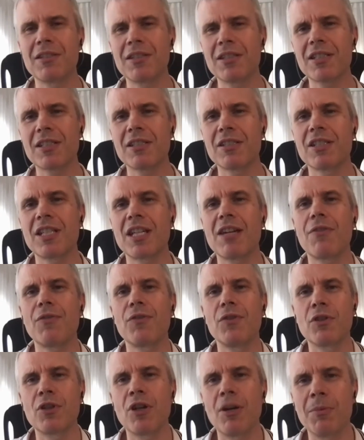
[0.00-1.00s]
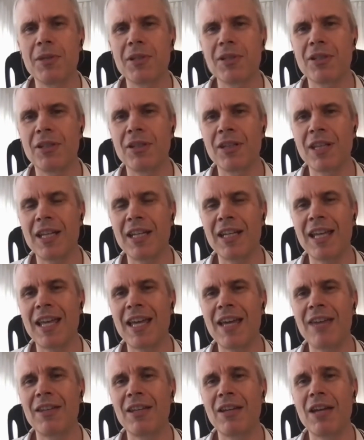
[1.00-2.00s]
Can you just share a few comments on that and
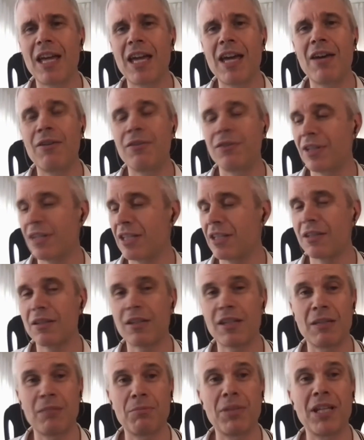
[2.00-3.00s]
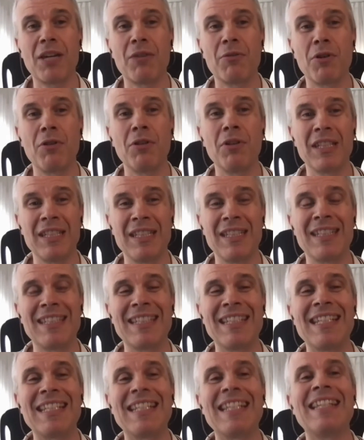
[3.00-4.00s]
how this can play a role
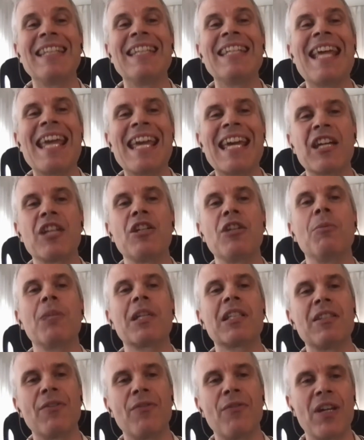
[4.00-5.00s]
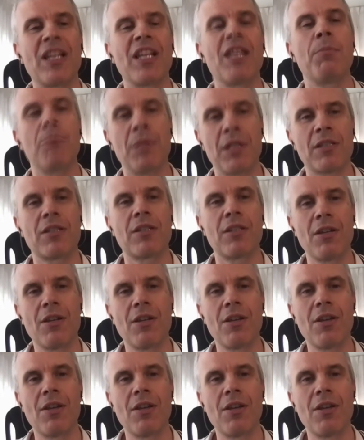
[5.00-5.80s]
indeed in the economic development